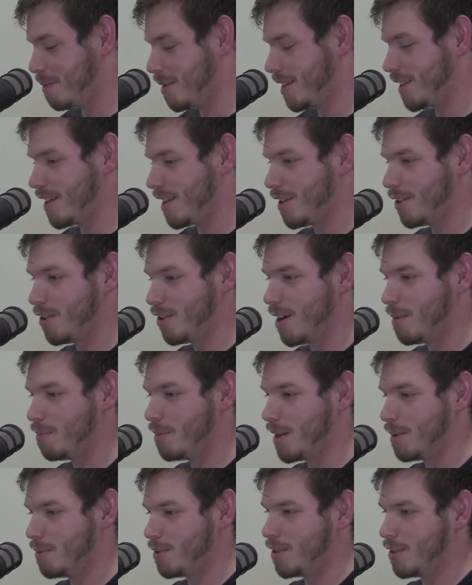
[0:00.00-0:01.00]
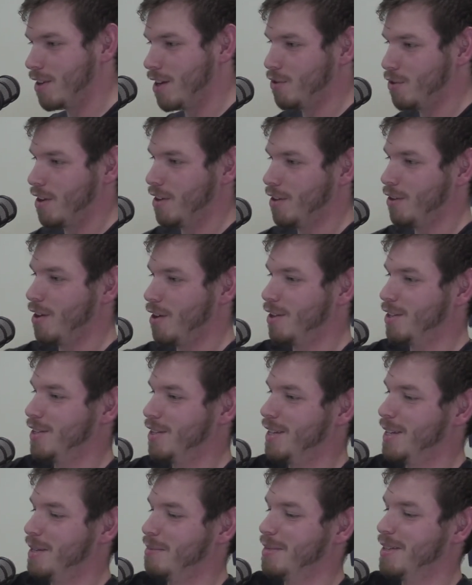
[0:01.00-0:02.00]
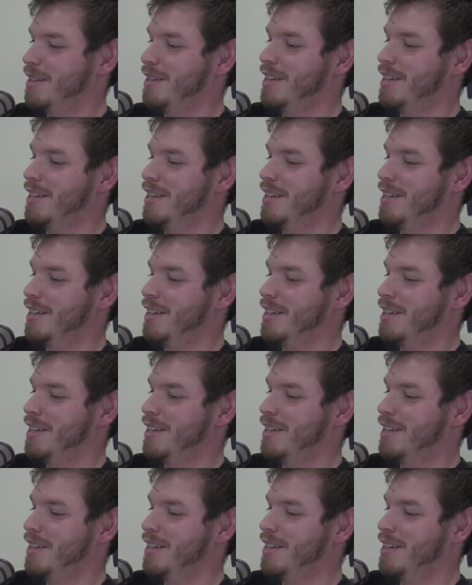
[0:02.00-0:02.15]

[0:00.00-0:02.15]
about that at 9 p.m. tonight, trying to go to sleep.